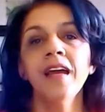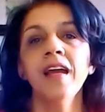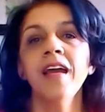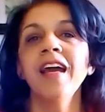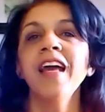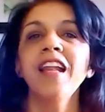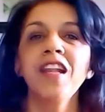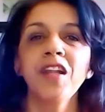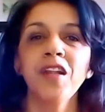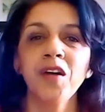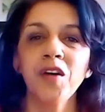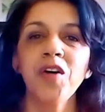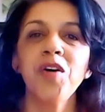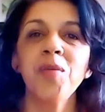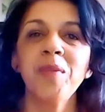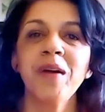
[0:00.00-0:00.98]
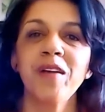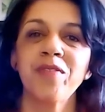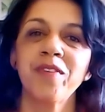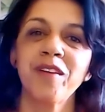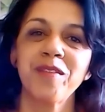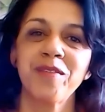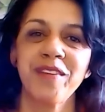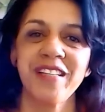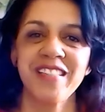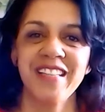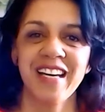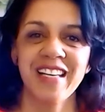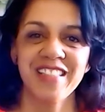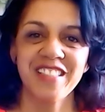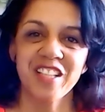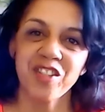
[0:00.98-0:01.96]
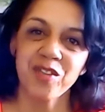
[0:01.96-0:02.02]
Hello, my fun,
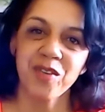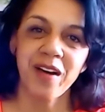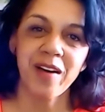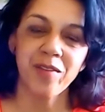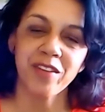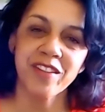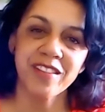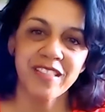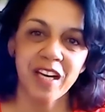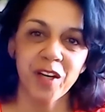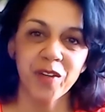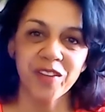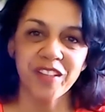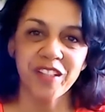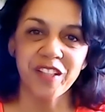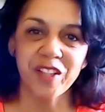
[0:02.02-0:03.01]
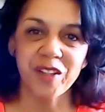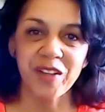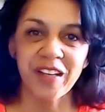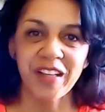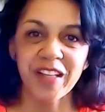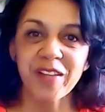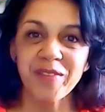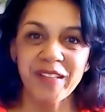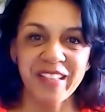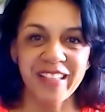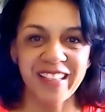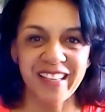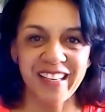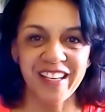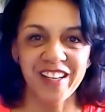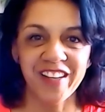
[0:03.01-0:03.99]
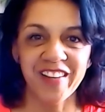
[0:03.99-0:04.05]
fantastic travelers out there. Olivia
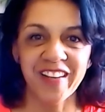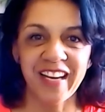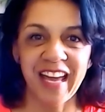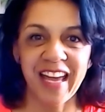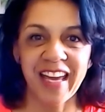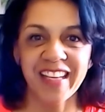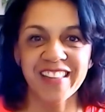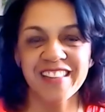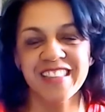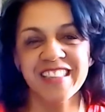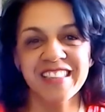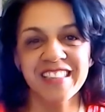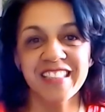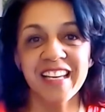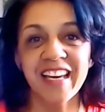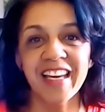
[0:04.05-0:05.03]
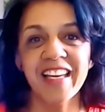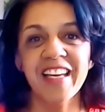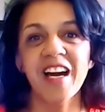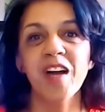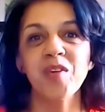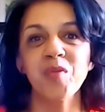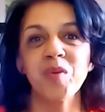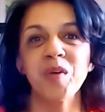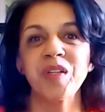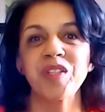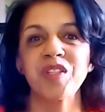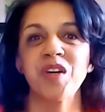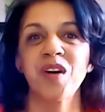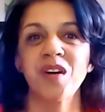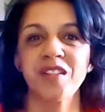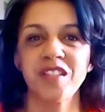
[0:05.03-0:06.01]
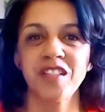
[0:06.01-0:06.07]
here, and today I want to
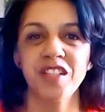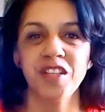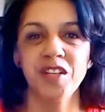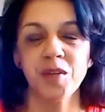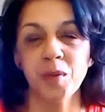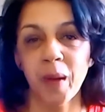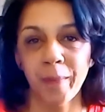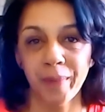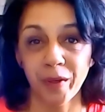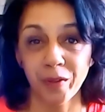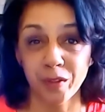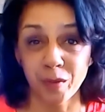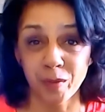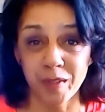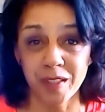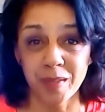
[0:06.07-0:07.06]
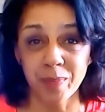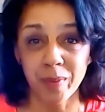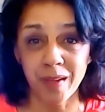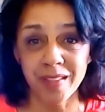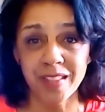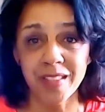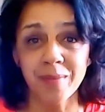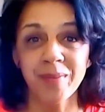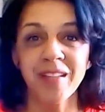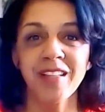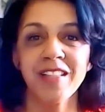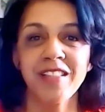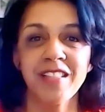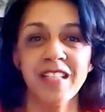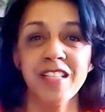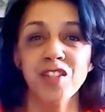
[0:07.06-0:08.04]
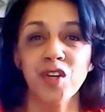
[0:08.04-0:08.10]
talk to you about the
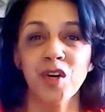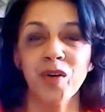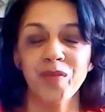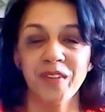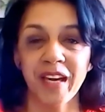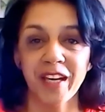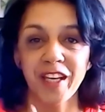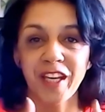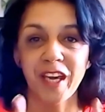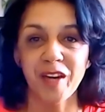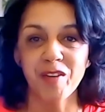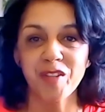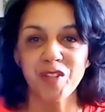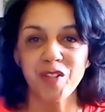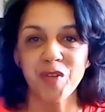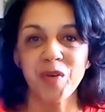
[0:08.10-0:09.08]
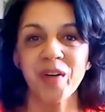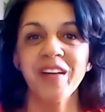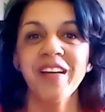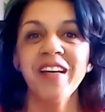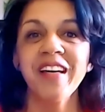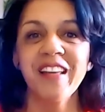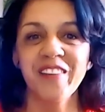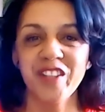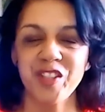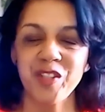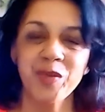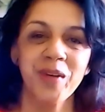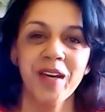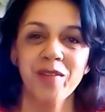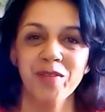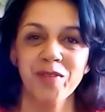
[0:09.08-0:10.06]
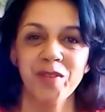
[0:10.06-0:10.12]
responsibilities of that guarantor that you get
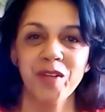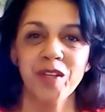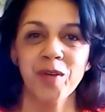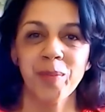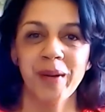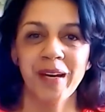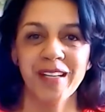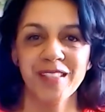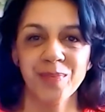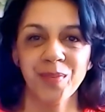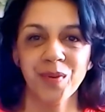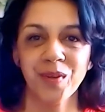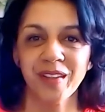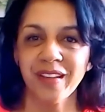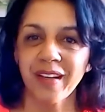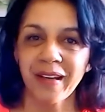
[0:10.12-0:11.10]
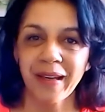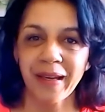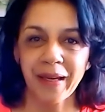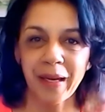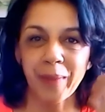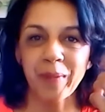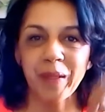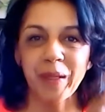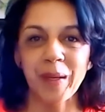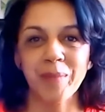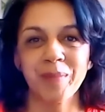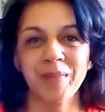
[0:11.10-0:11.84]
for your passport. Coming up.